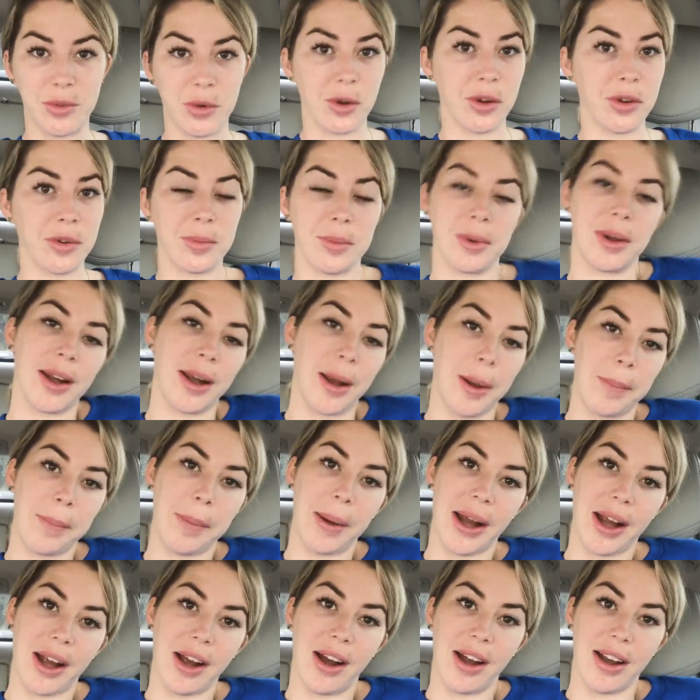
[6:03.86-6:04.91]
forced me to come
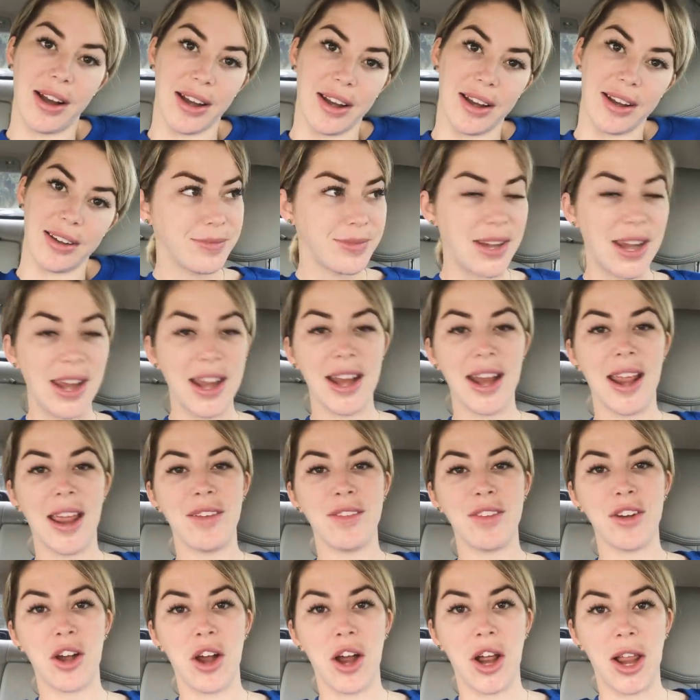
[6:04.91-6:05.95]
back on it. Can't
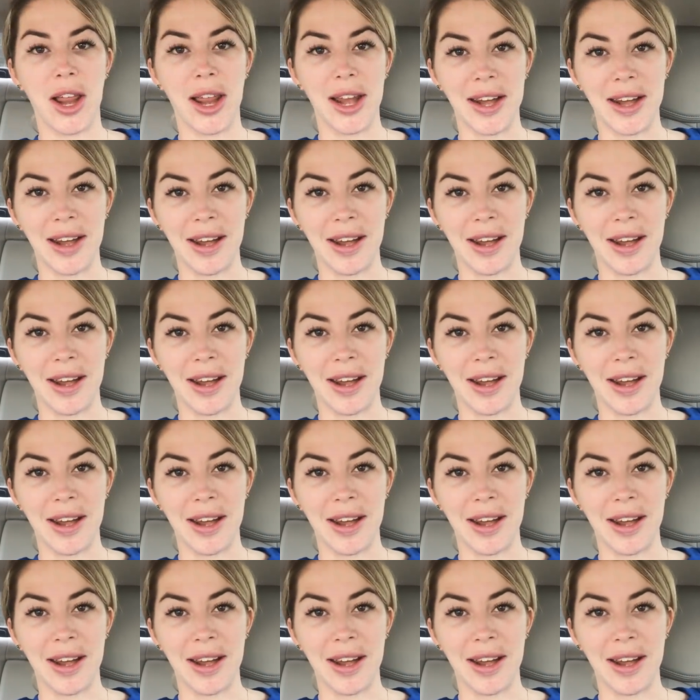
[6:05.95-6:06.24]
have it all, I